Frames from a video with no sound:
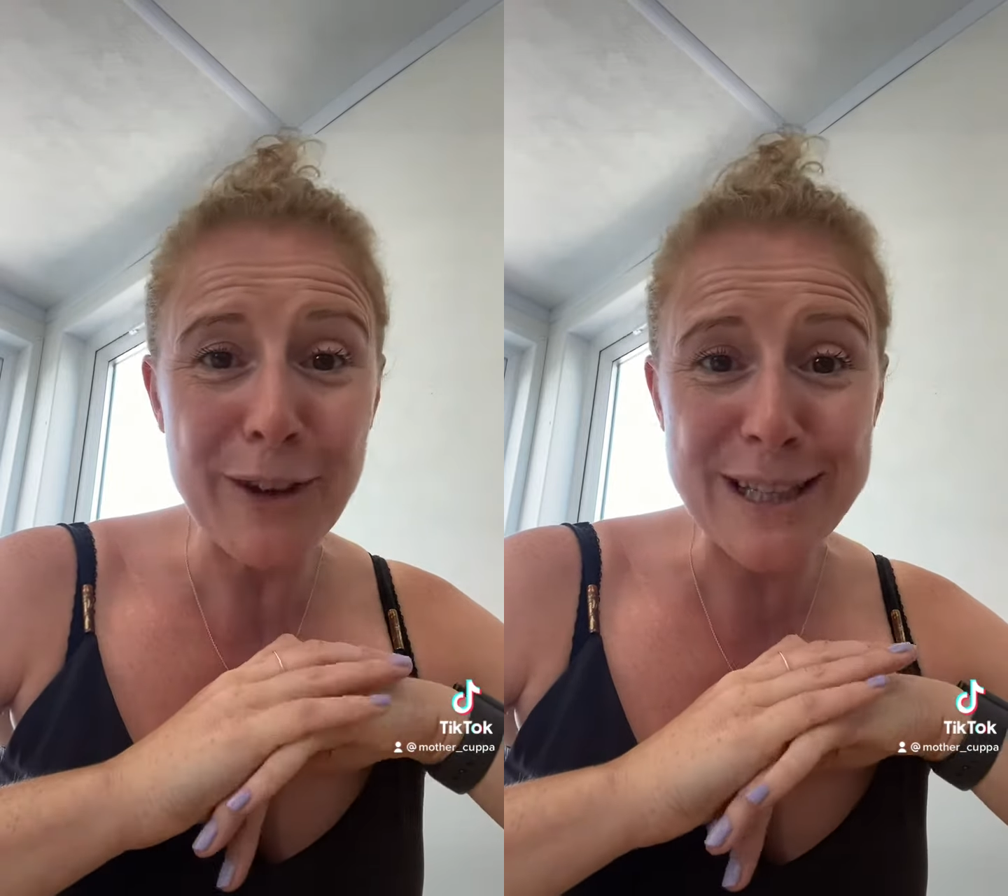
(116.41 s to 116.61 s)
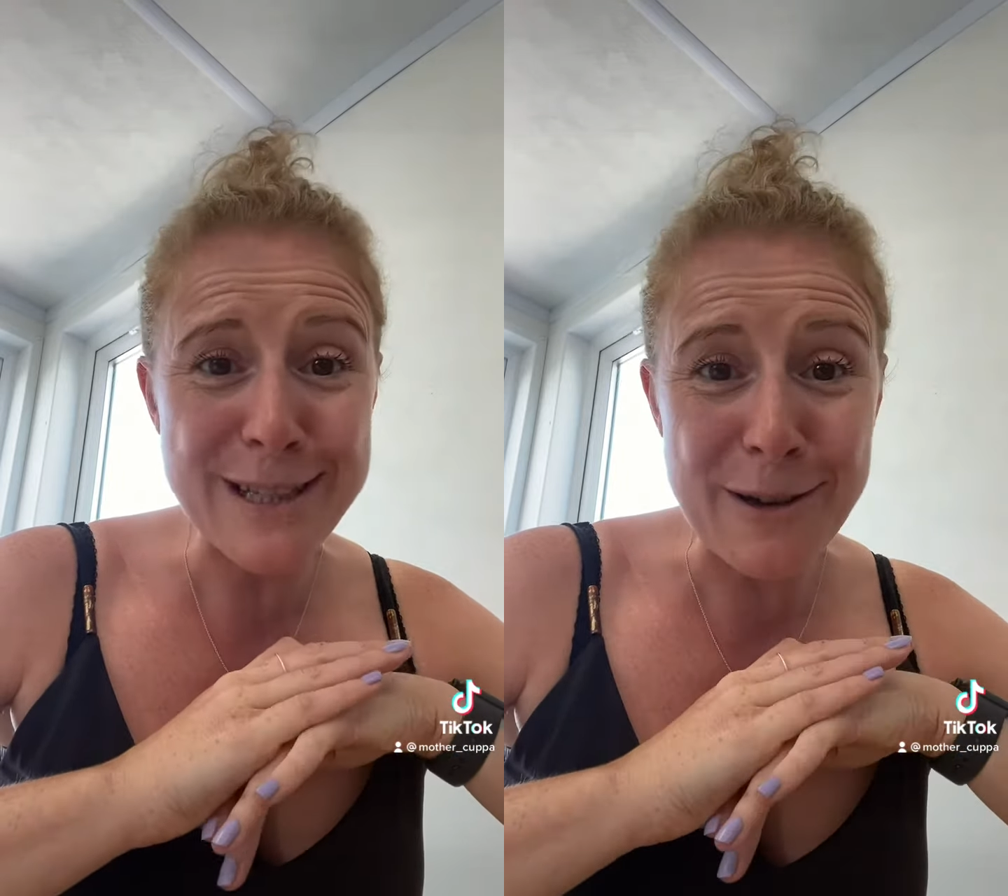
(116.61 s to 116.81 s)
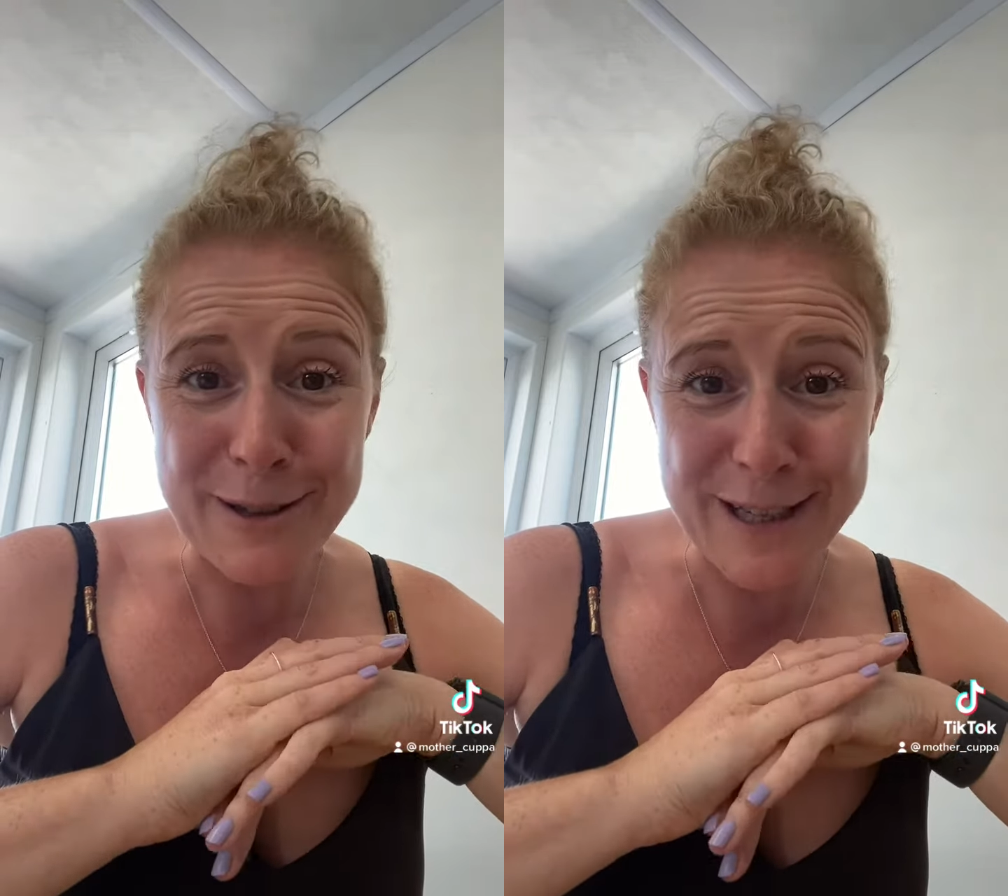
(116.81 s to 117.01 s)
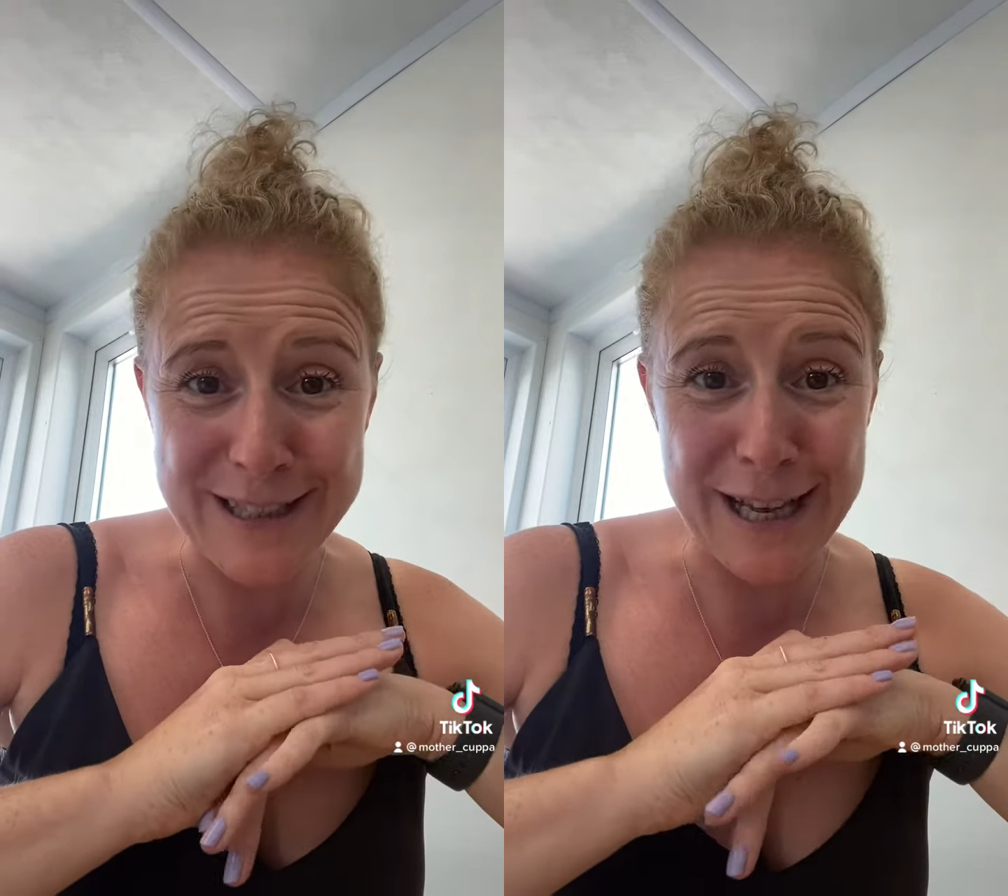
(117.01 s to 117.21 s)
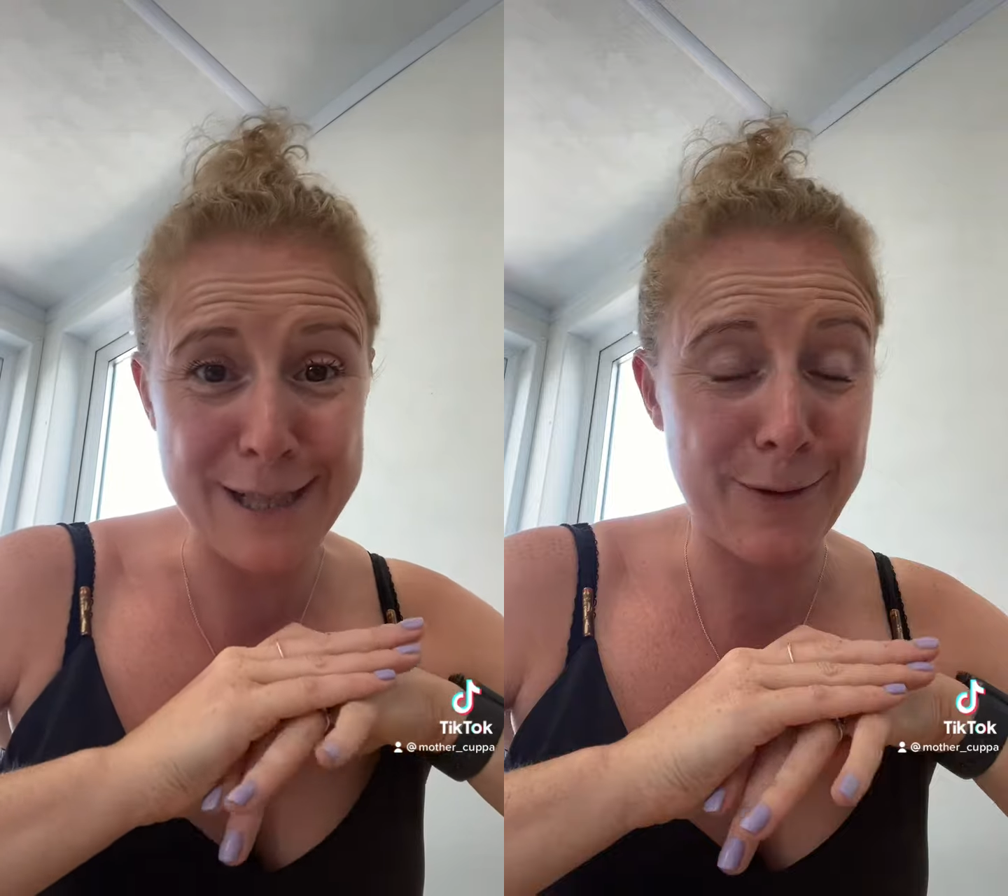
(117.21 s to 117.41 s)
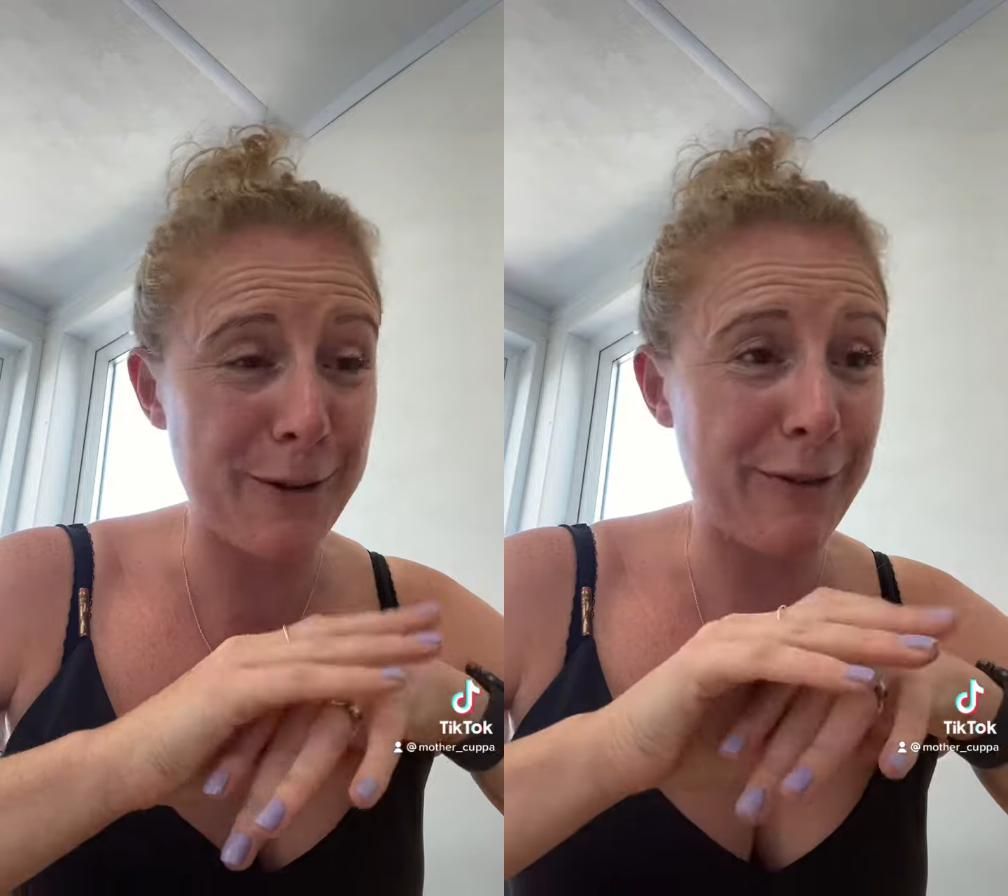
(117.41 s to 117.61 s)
it's not successful,